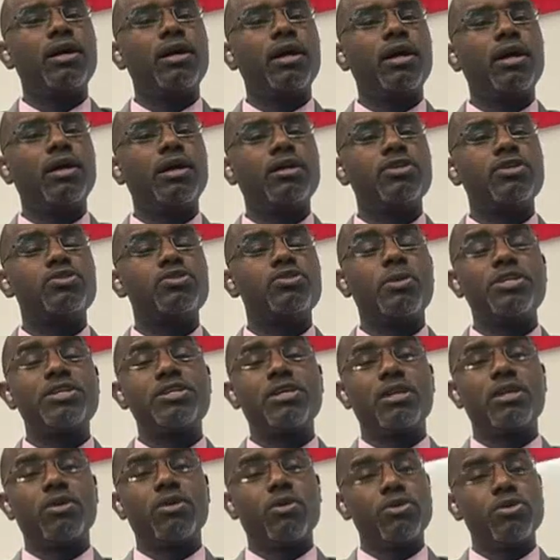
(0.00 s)
and
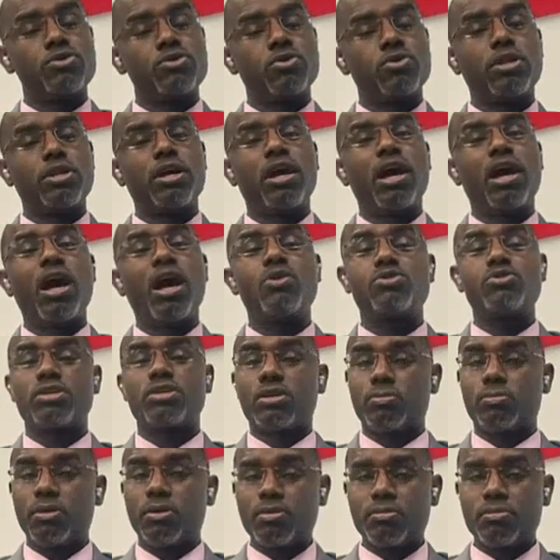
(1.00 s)
especially also the
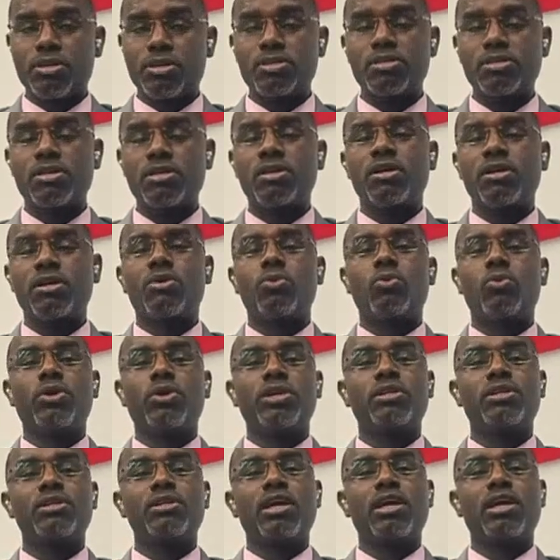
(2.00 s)
housing permits
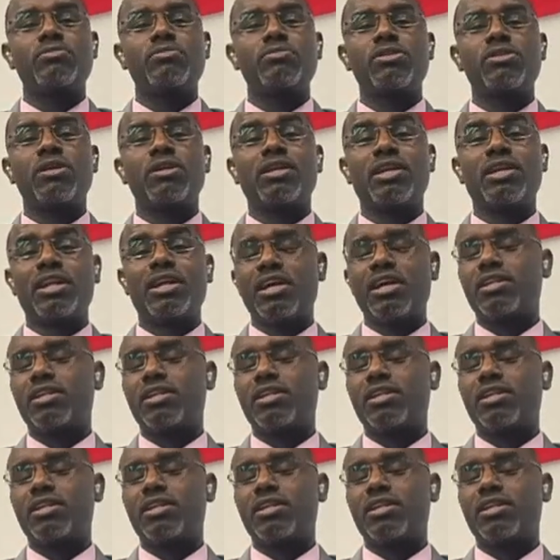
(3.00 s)
when it came